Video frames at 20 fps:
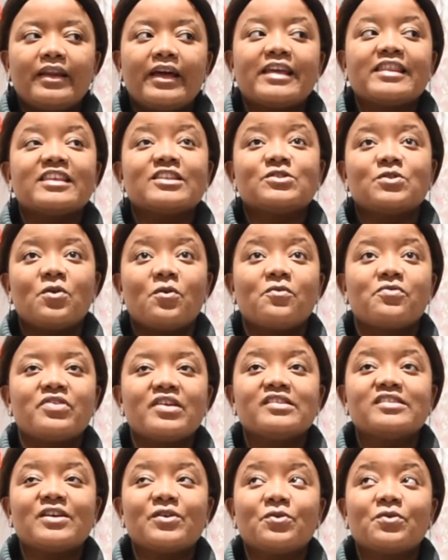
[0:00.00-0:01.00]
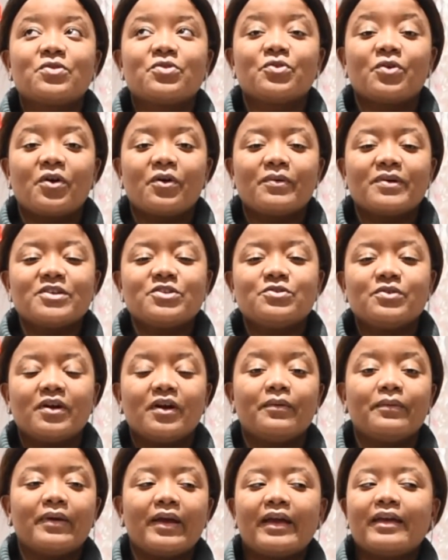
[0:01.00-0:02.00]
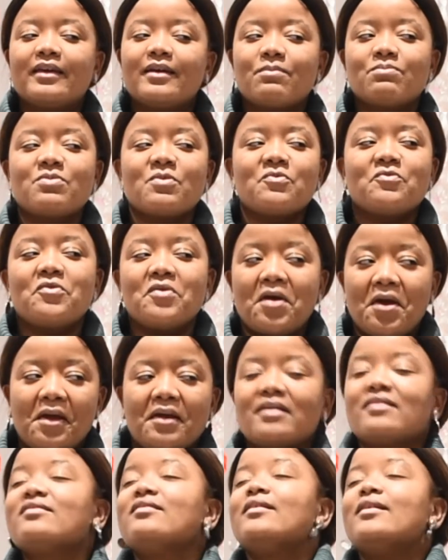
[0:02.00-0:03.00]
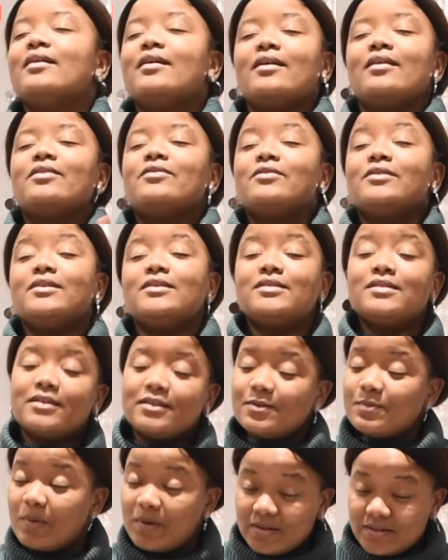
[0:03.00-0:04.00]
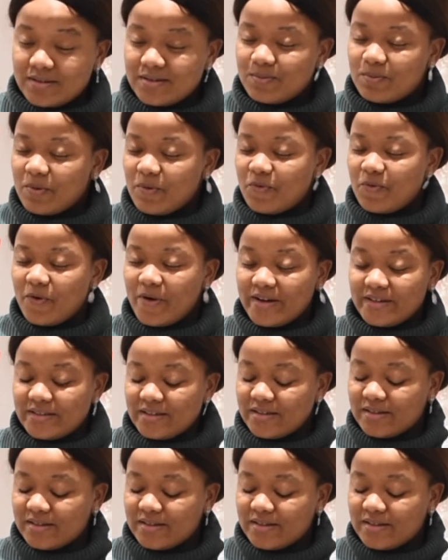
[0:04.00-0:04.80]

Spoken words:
Like, there's a lot of things I don't throw away straight away. I keep them for like 3-6 months before